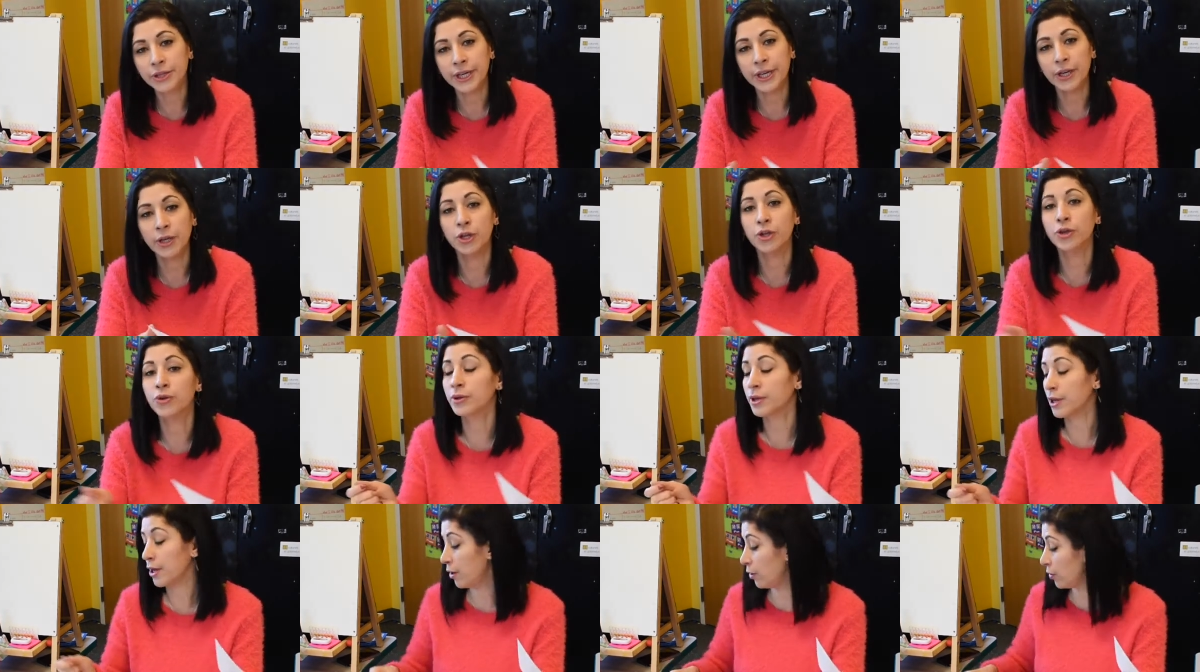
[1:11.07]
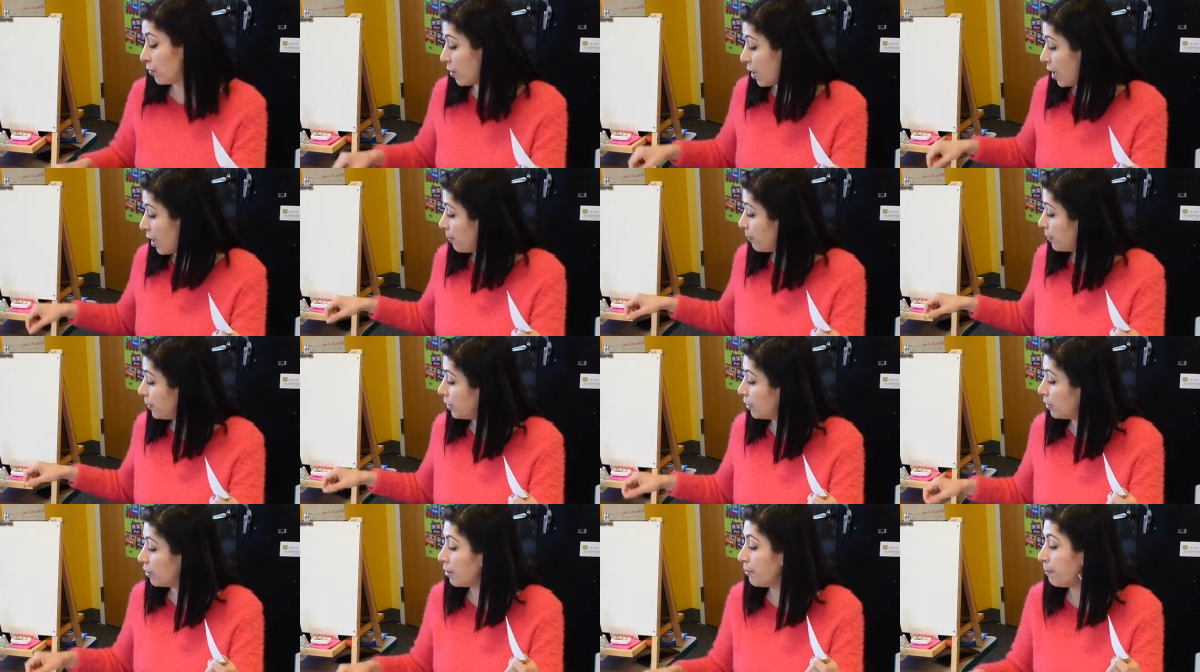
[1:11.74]
You can grab
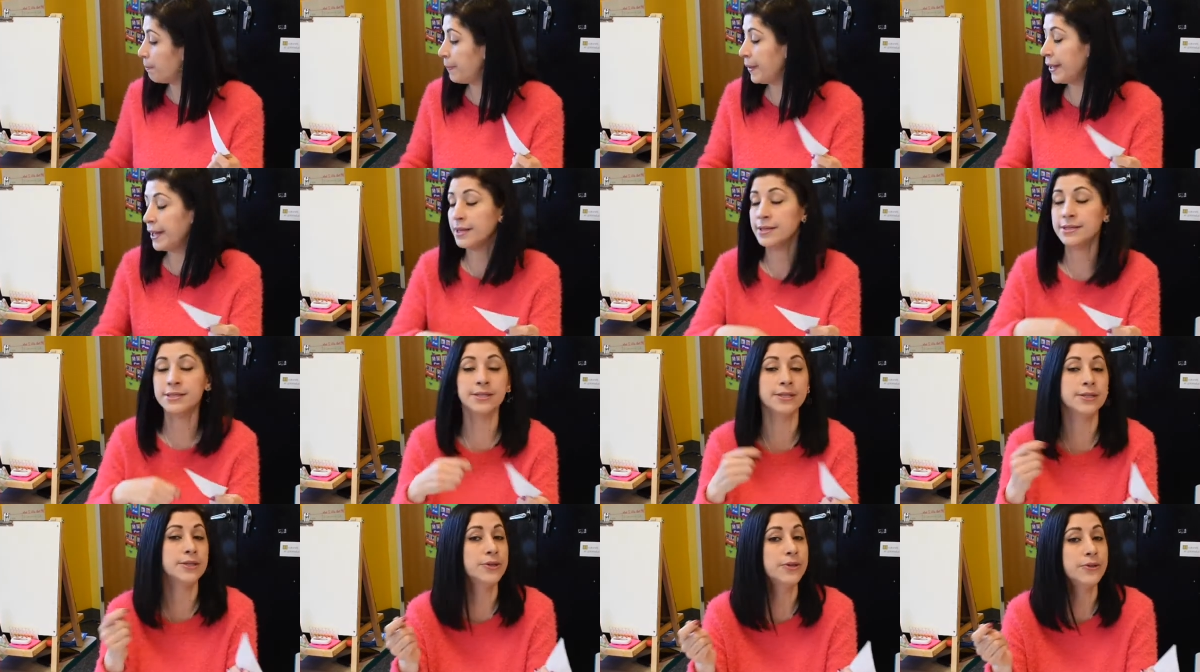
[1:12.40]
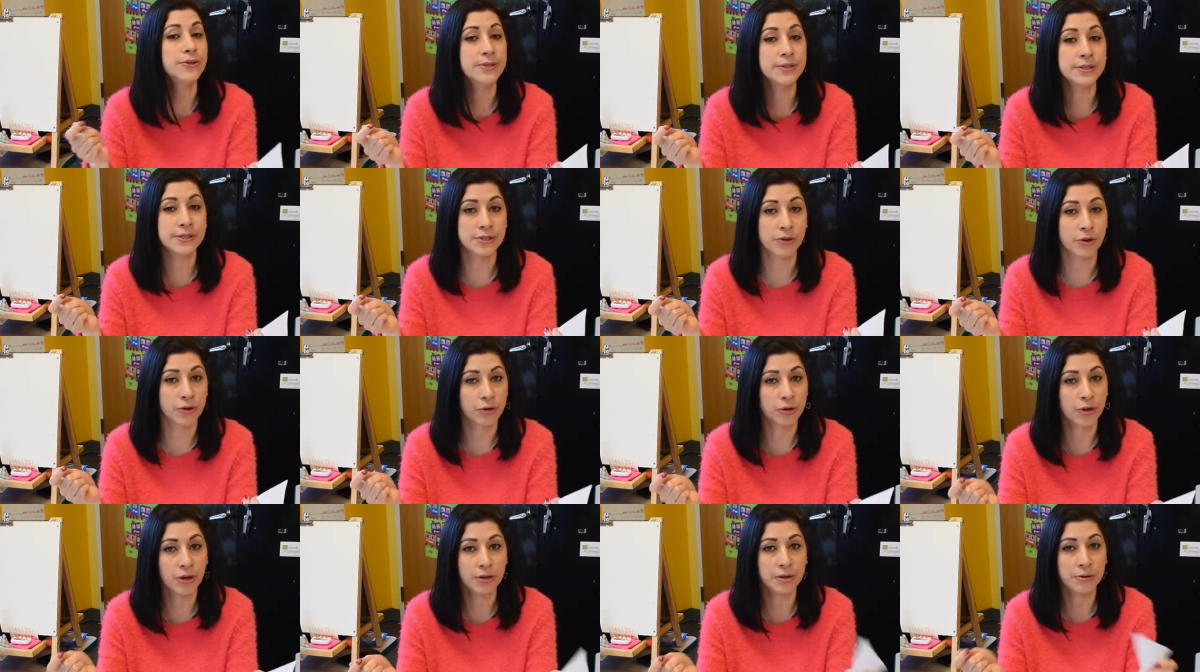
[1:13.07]
your pencils,
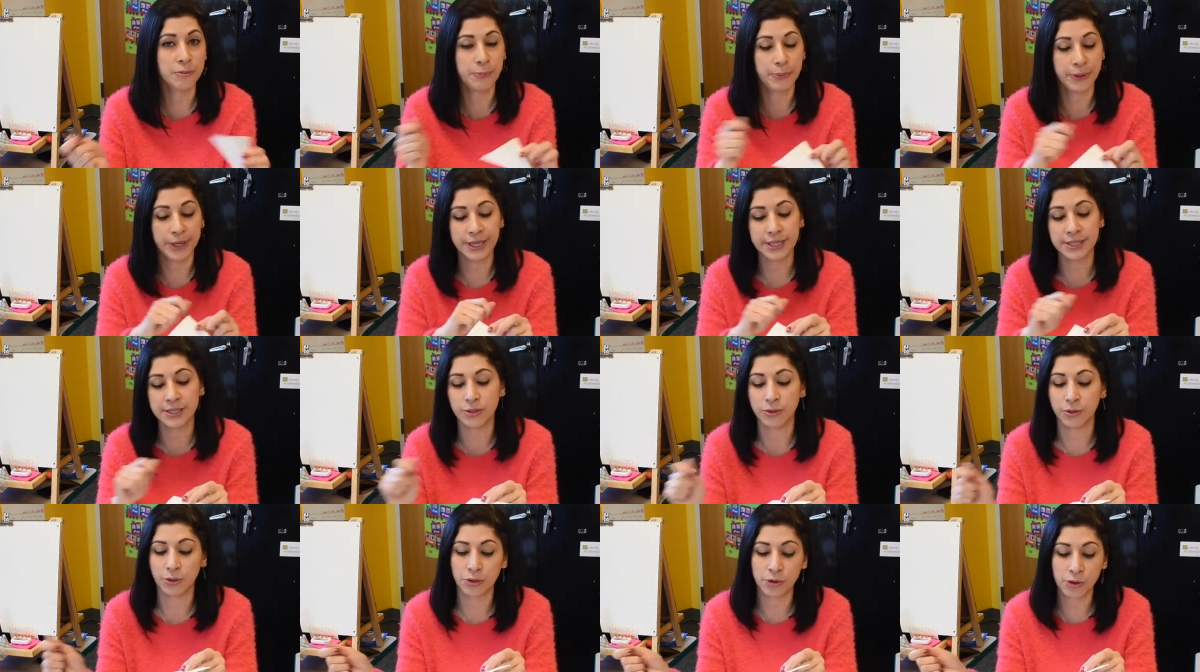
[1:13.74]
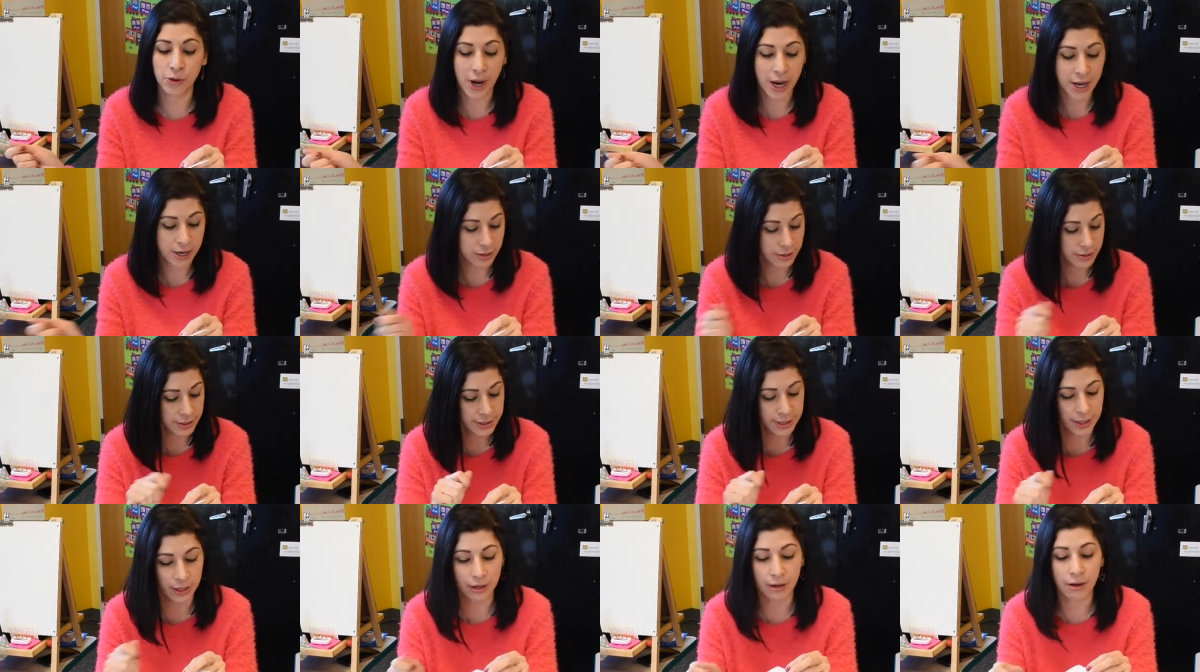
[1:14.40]
your color pencil,
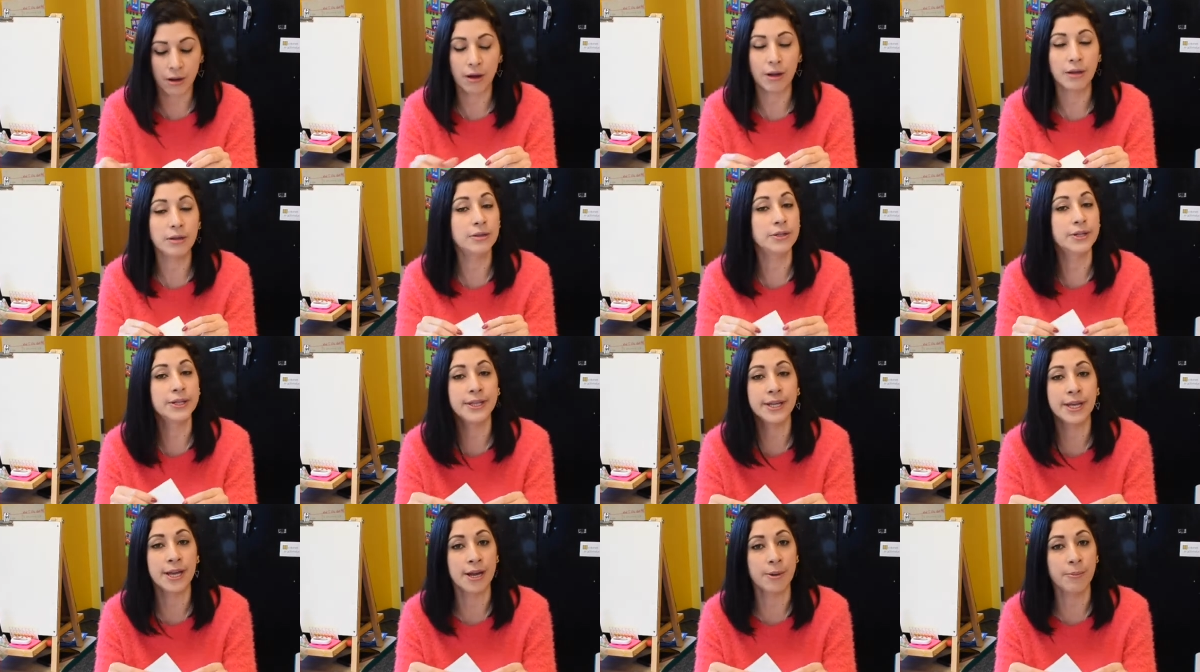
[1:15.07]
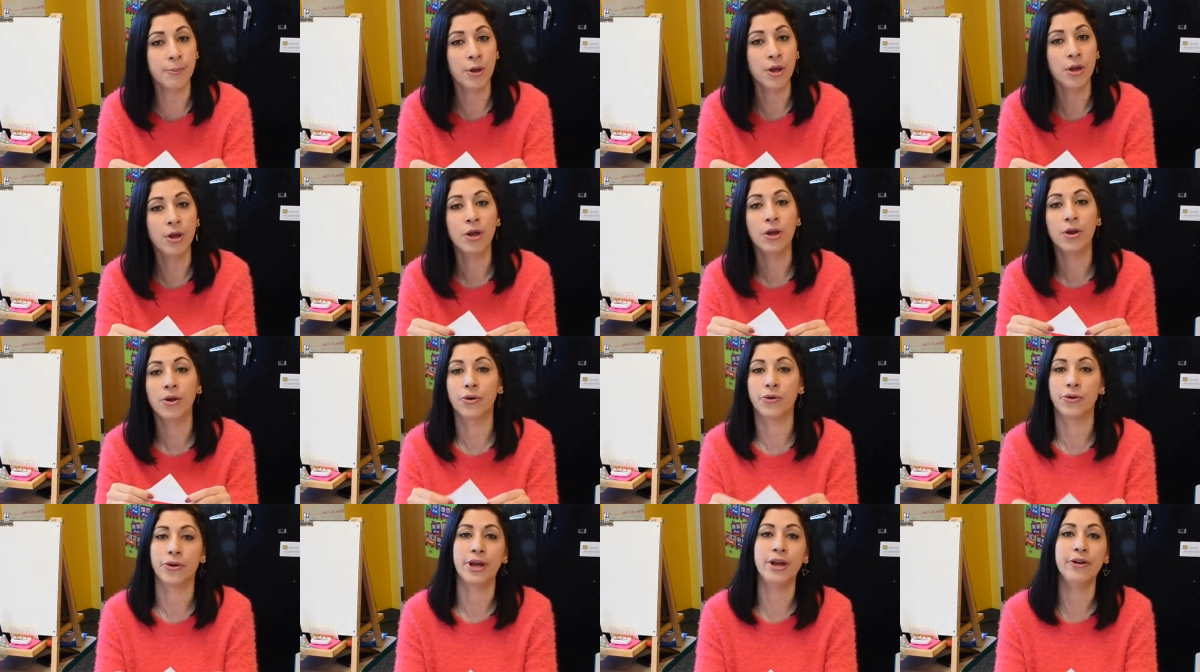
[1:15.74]
crayons, and color them,
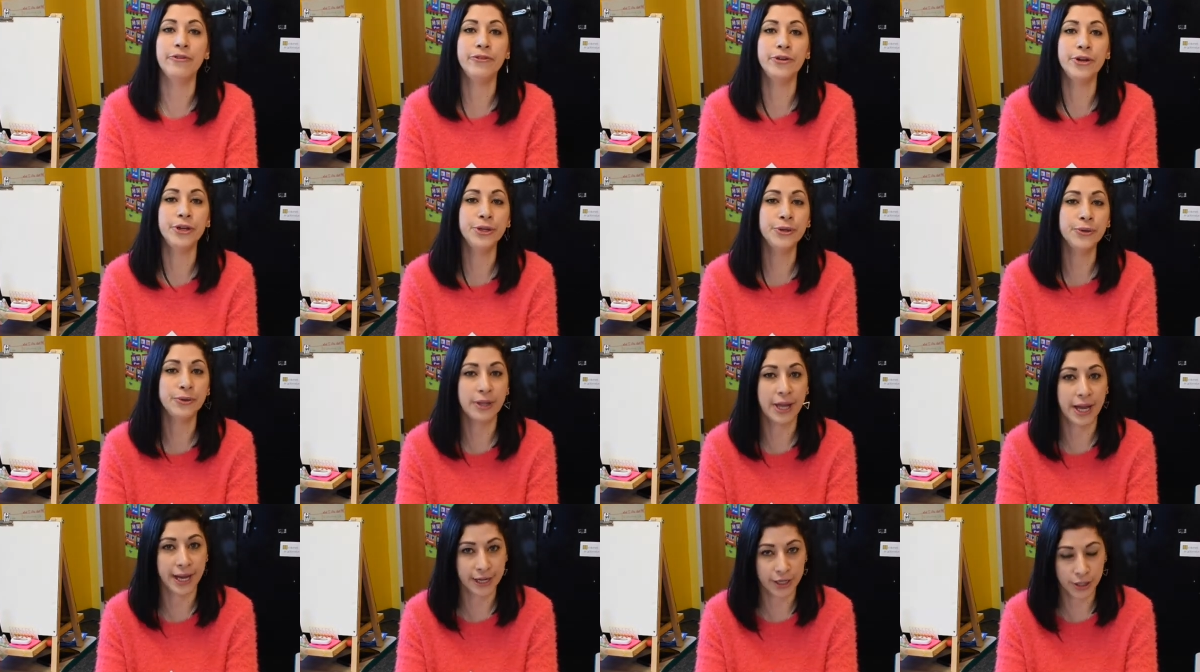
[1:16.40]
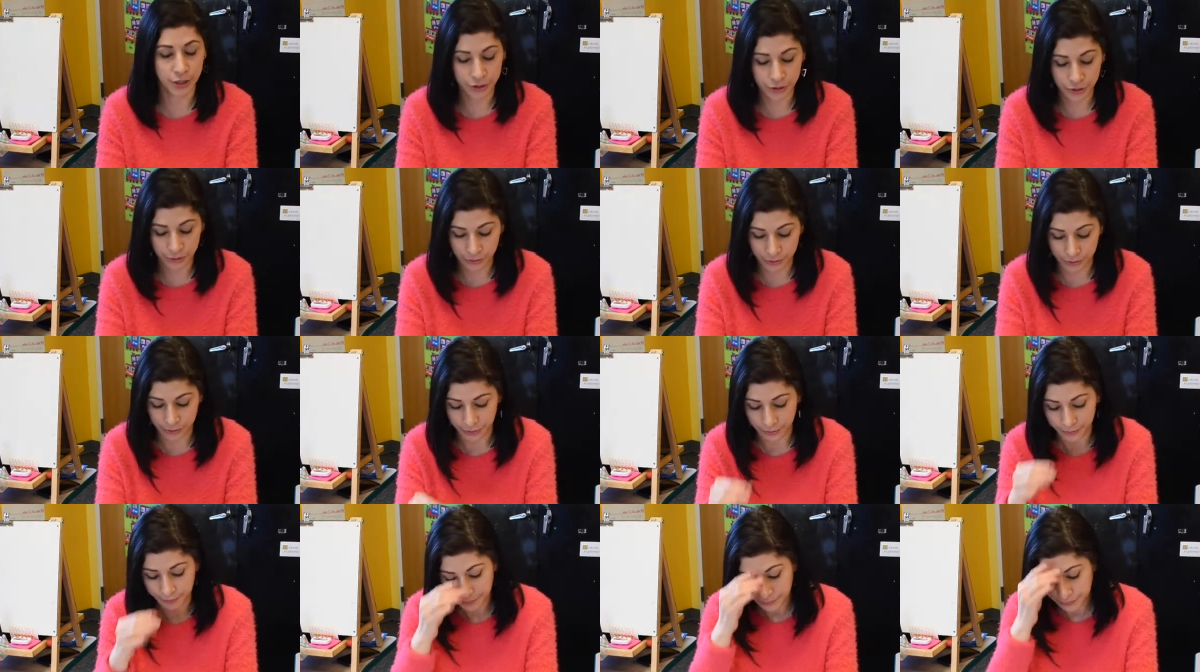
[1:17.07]
whatever you like to do.